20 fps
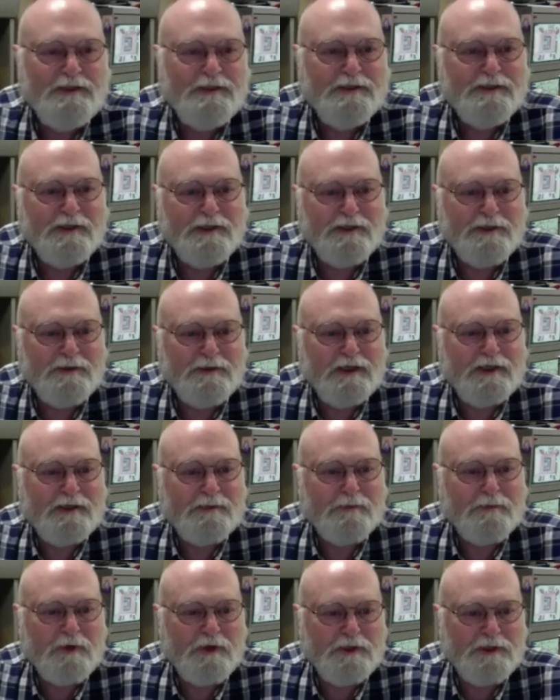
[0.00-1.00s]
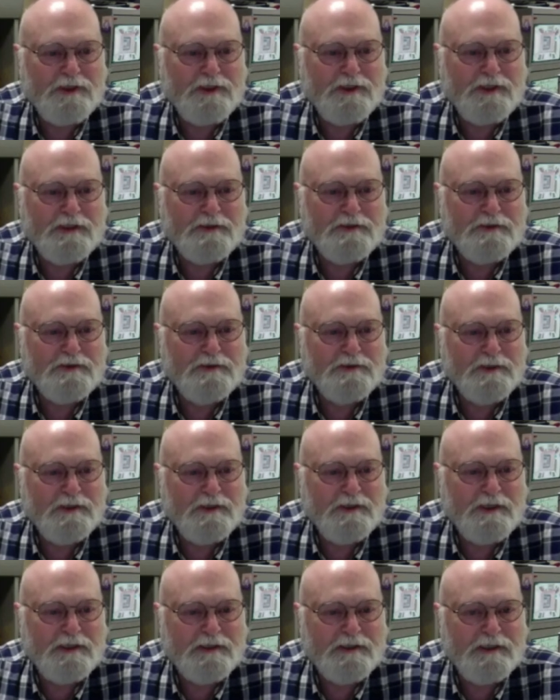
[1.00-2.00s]
Uh, I'm Randy Hengst,
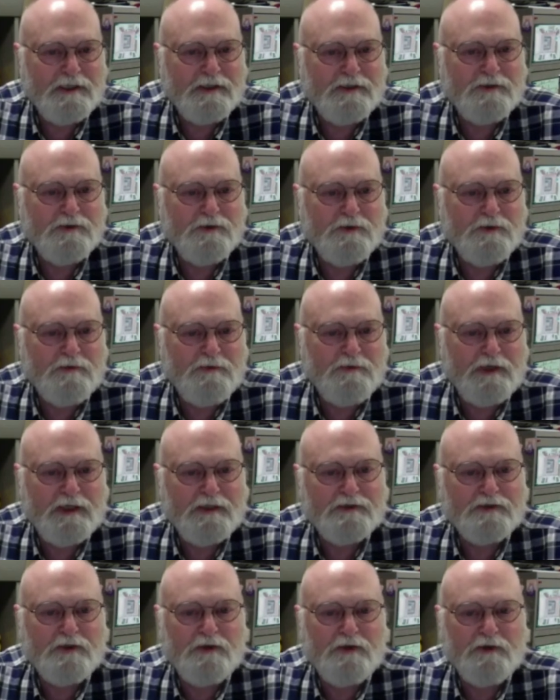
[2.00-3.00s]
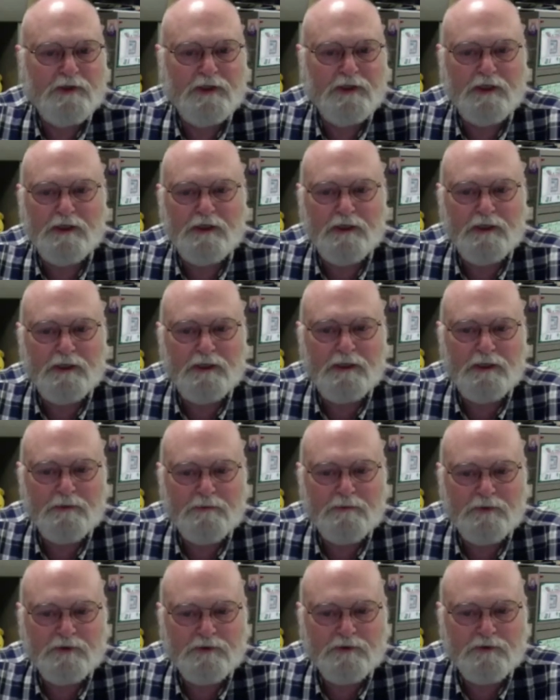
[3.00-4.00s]
and I do advise all the LED.
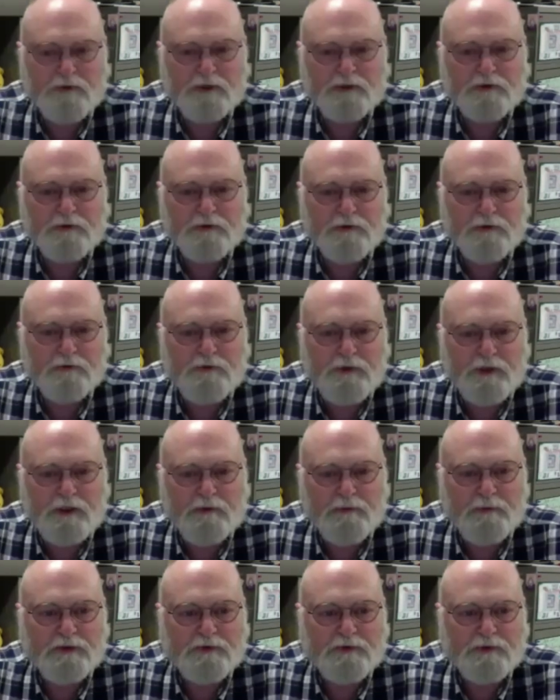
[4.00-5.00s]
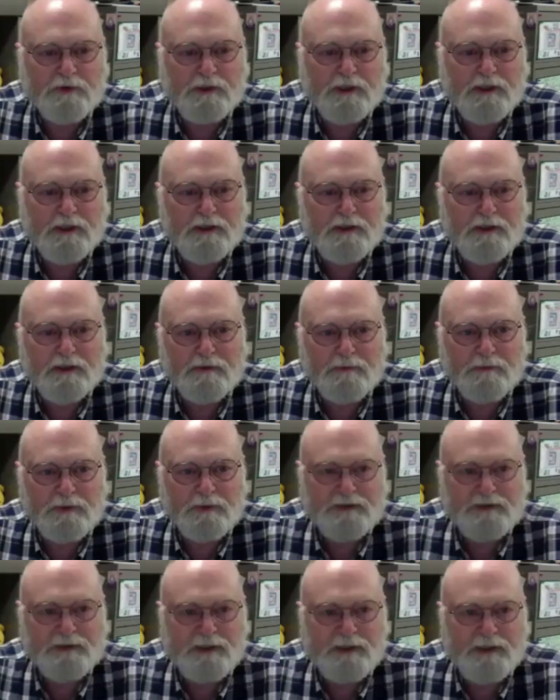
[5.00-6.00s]
I'm the director of elementary ed, and
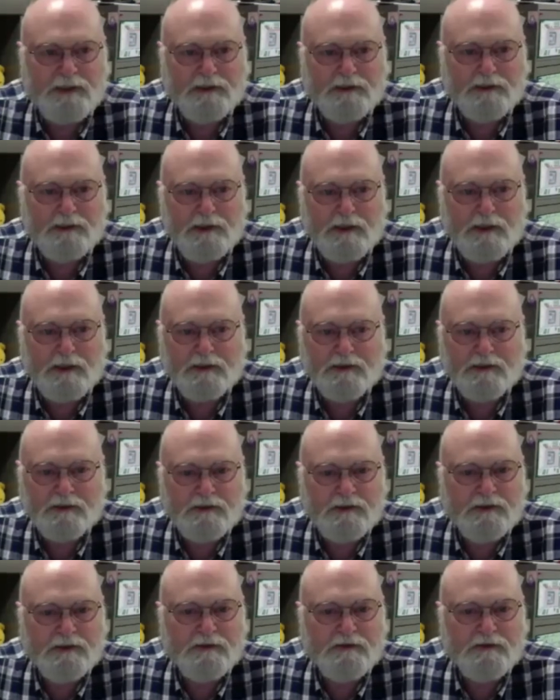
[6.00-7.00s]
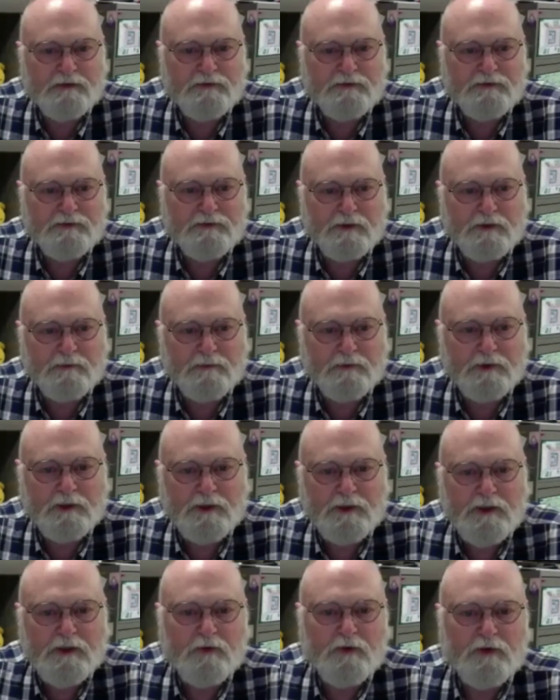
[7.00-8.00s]
Macy Hancock is um,
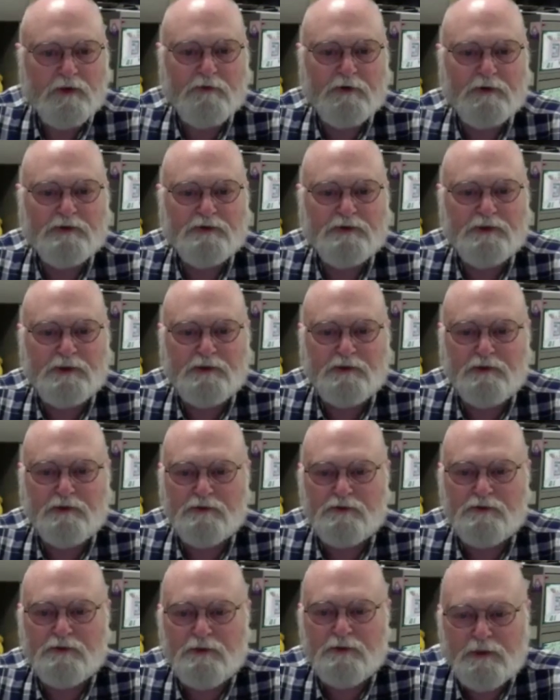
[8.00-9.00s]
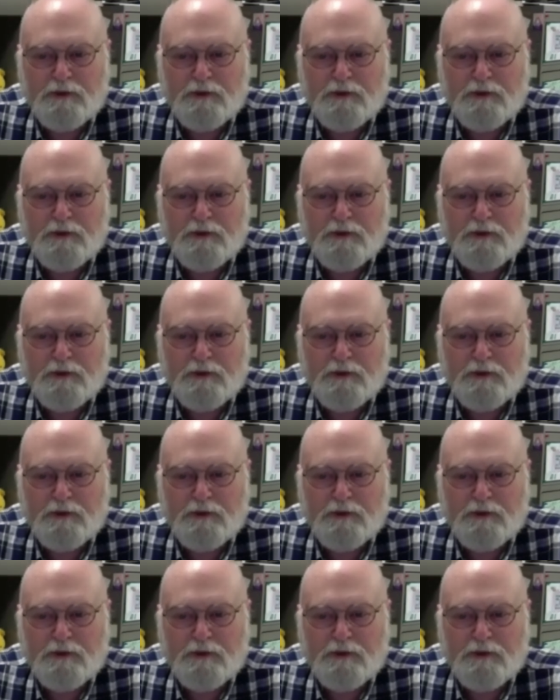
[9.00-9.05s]
one of our seniors.